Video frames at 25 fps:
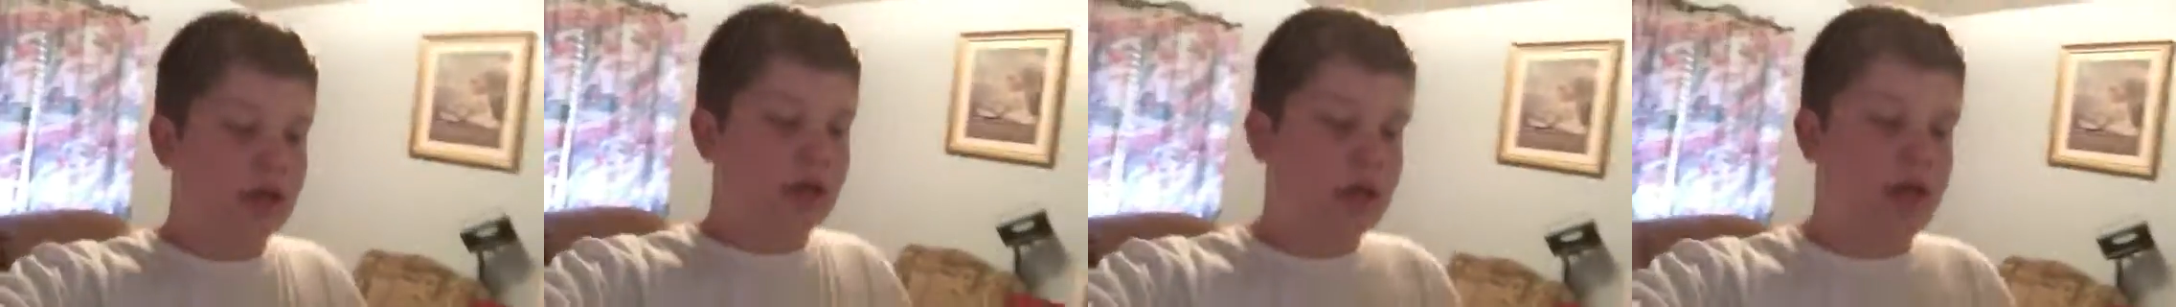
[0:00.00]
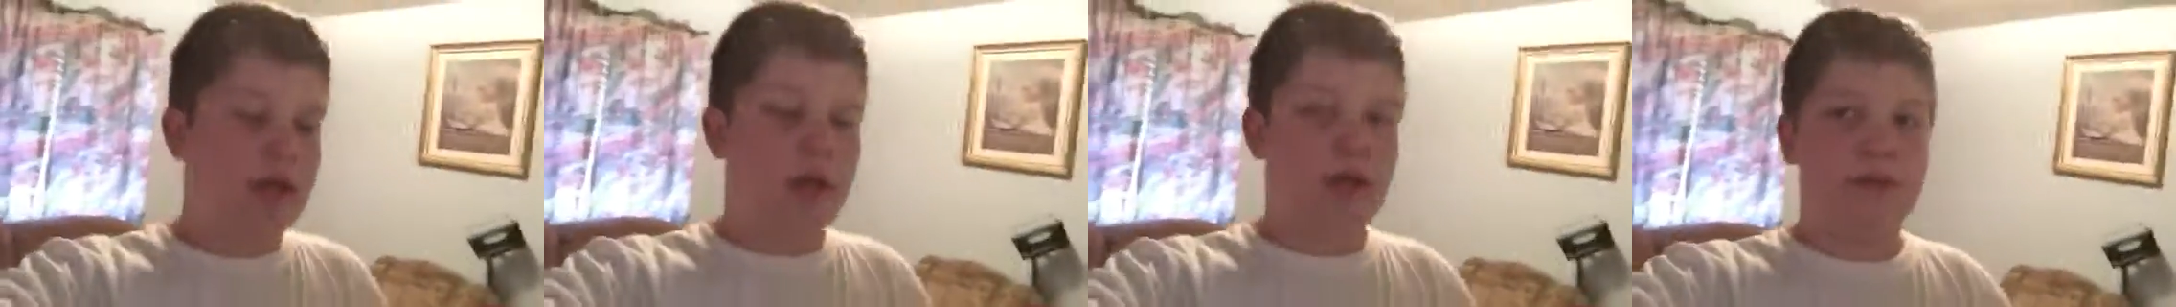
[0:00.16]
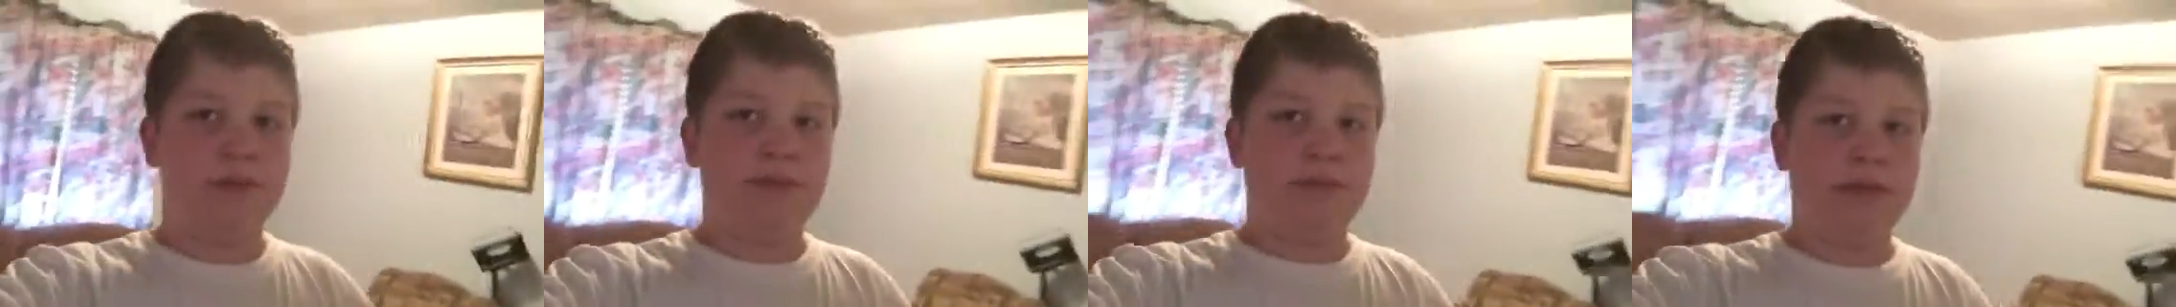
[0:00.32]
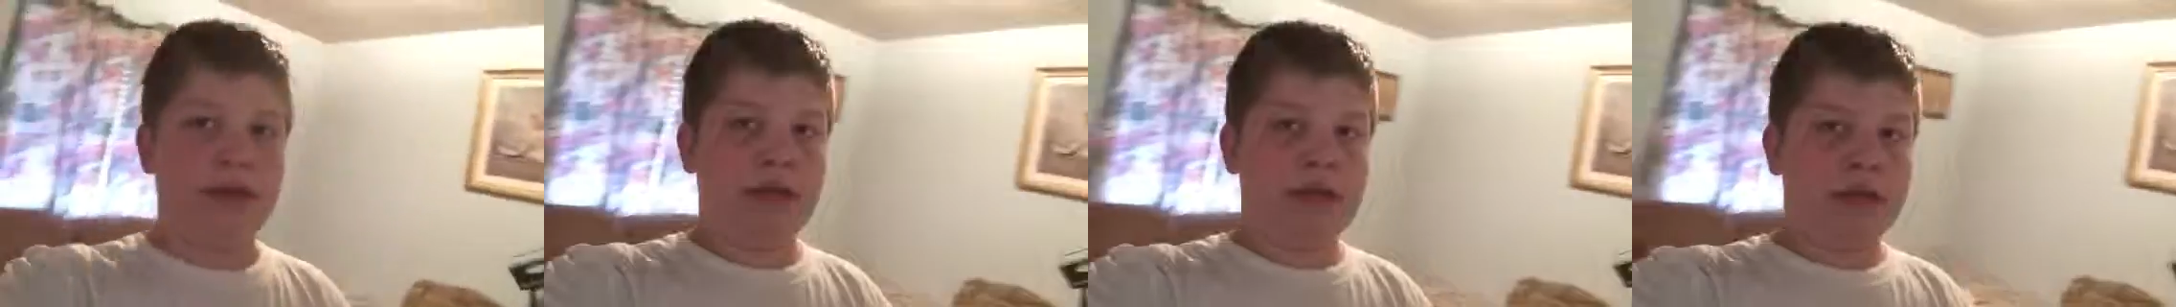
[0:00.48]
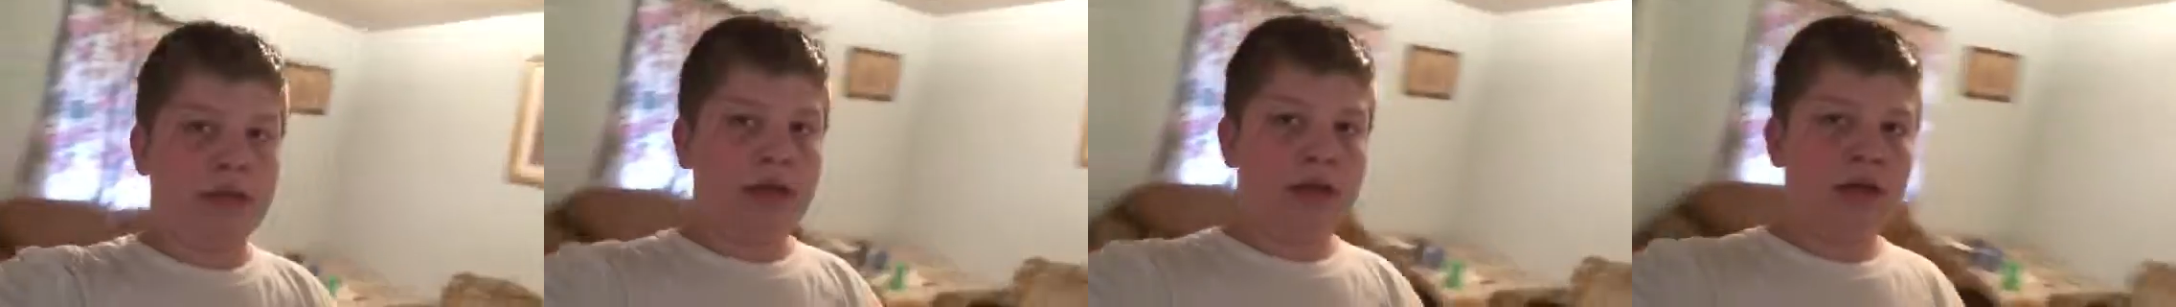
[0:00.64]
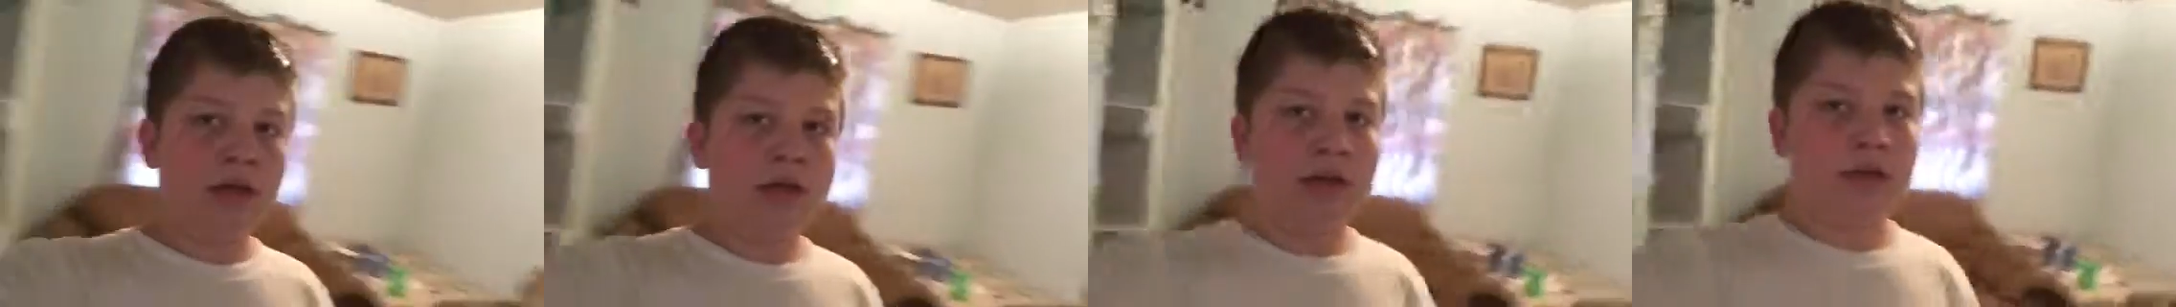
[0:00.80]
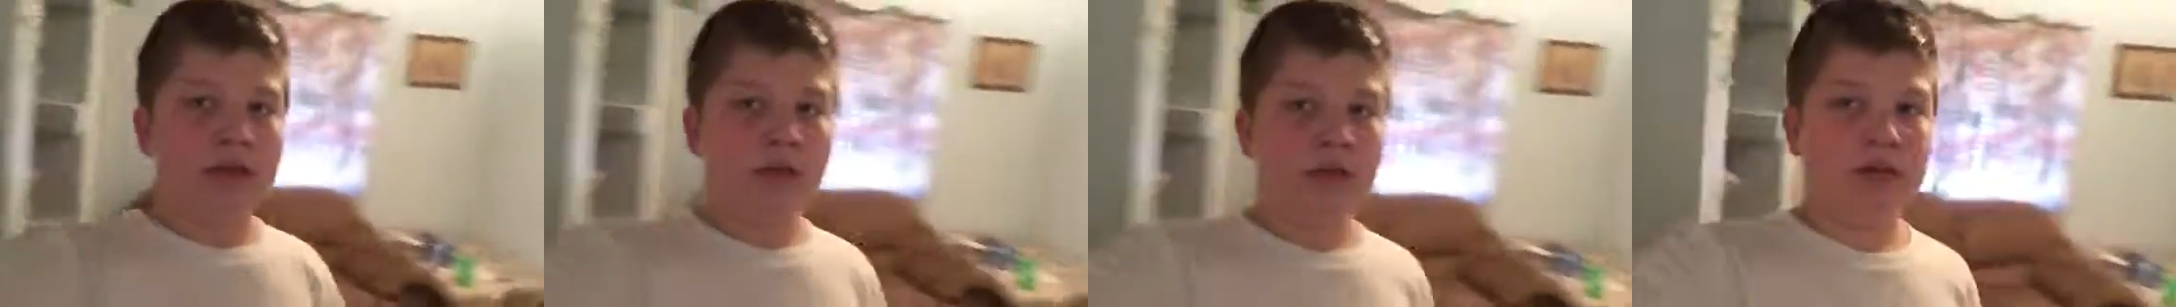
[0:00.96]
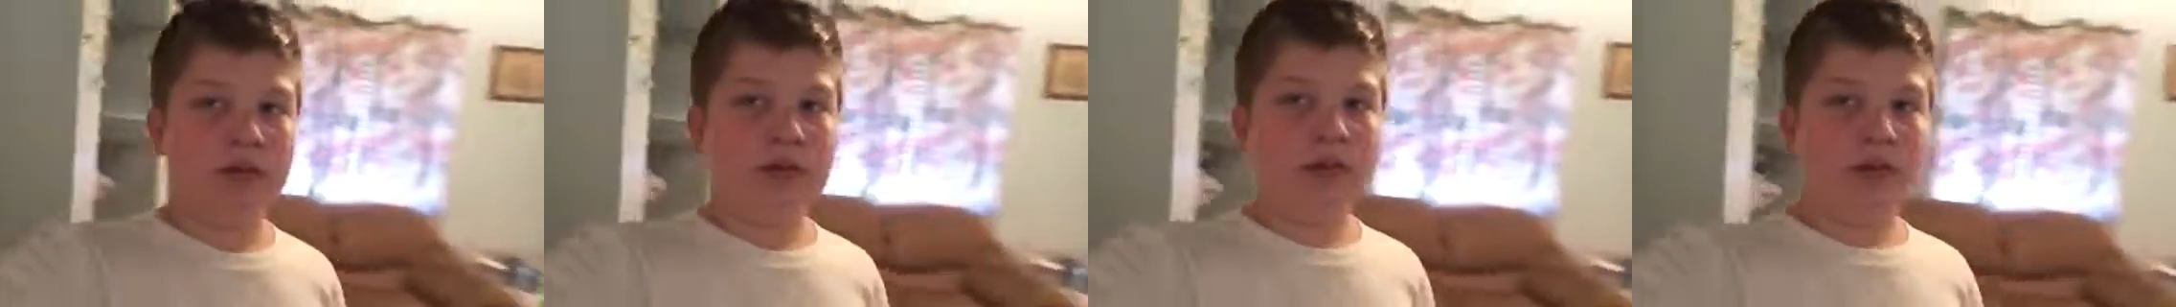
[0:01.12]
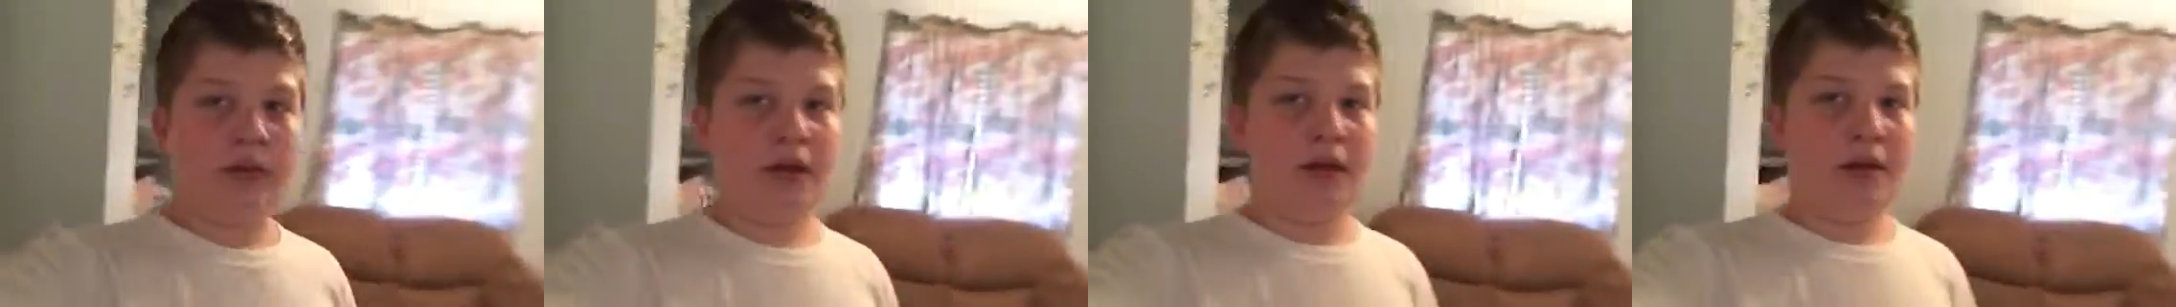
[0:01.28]
and
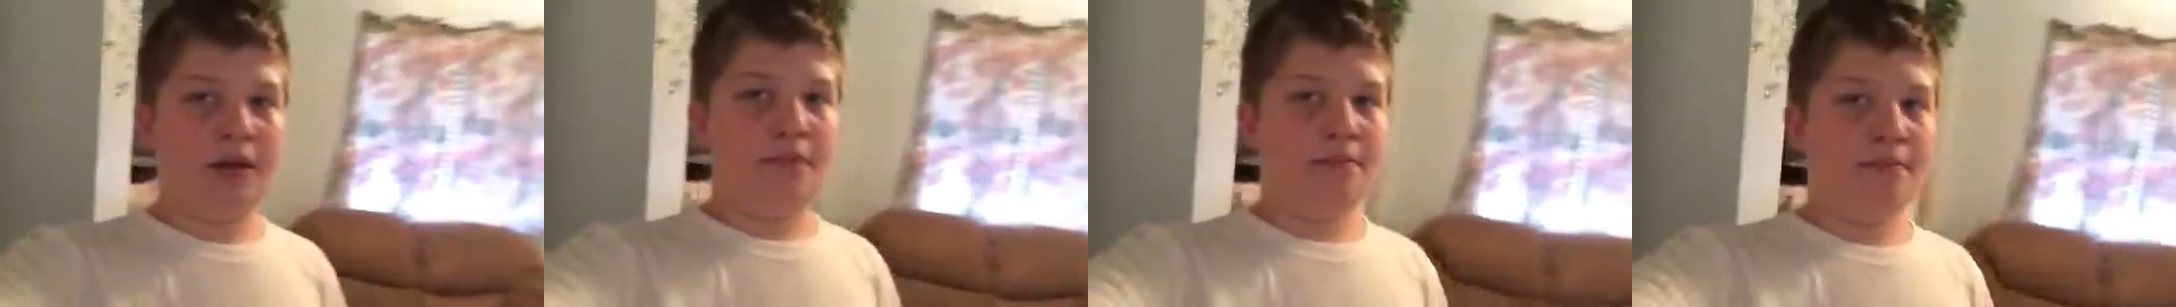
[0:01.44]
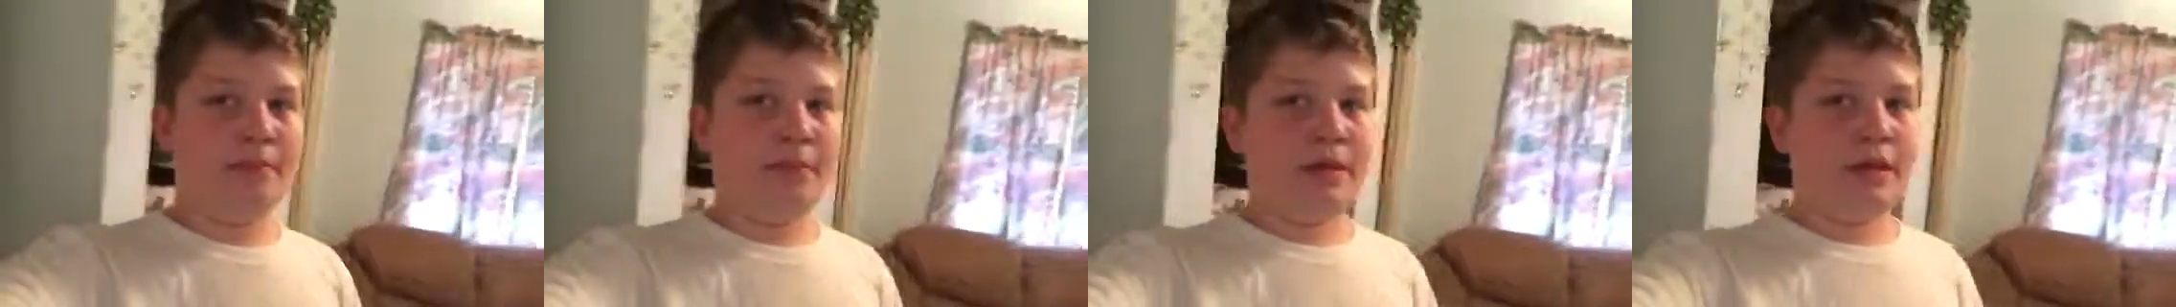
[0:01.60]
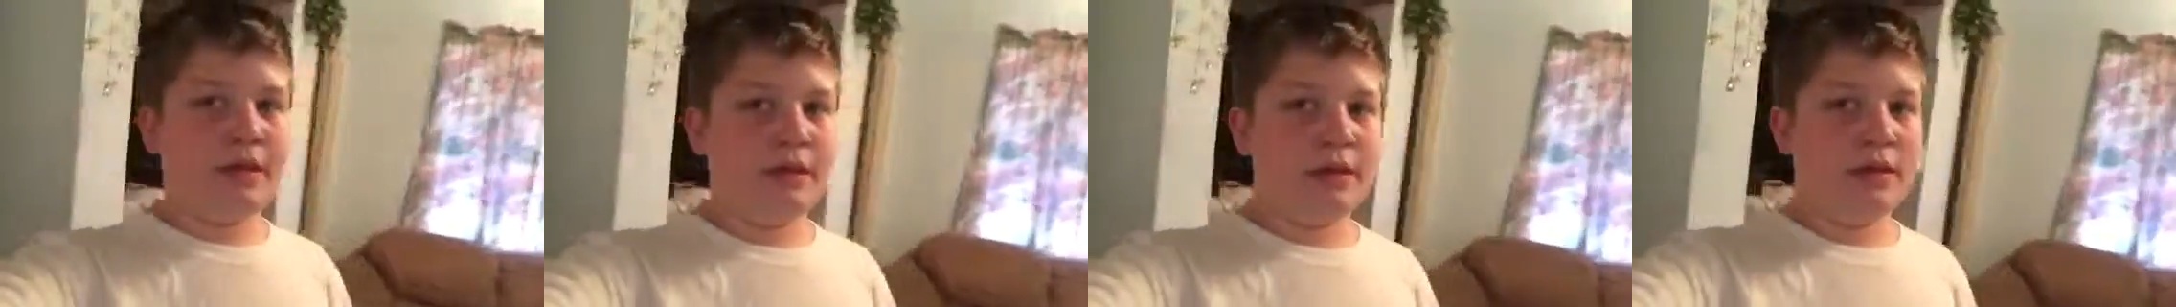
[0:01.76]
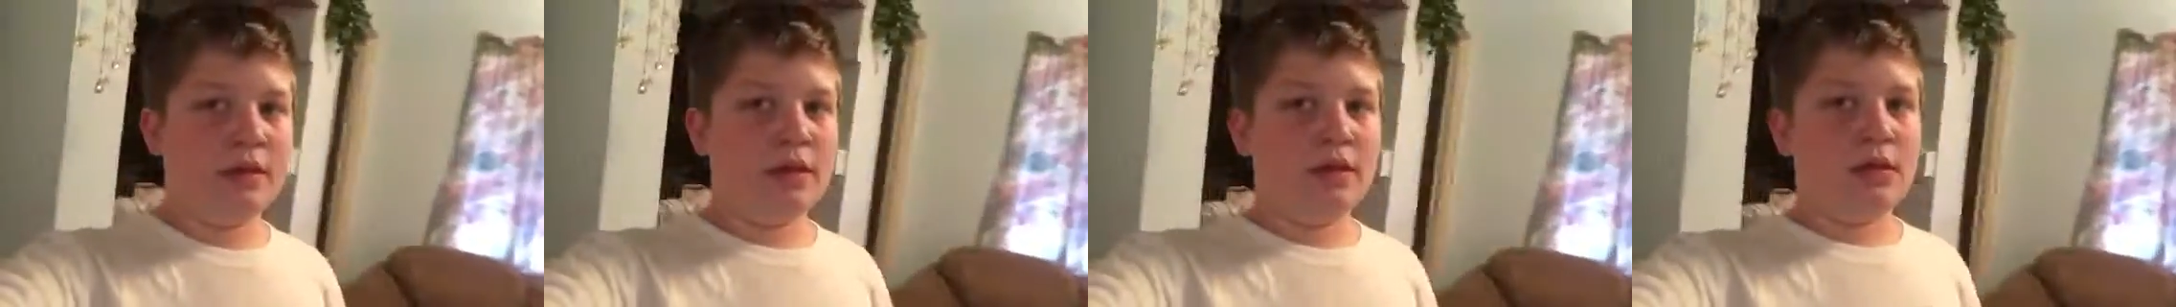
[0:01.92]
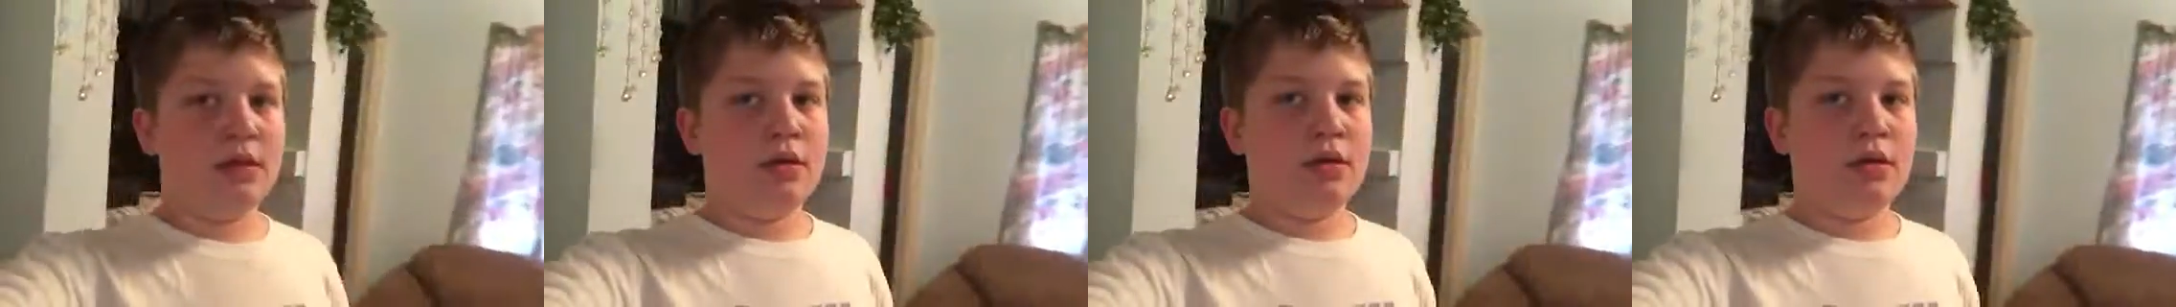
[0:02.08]
me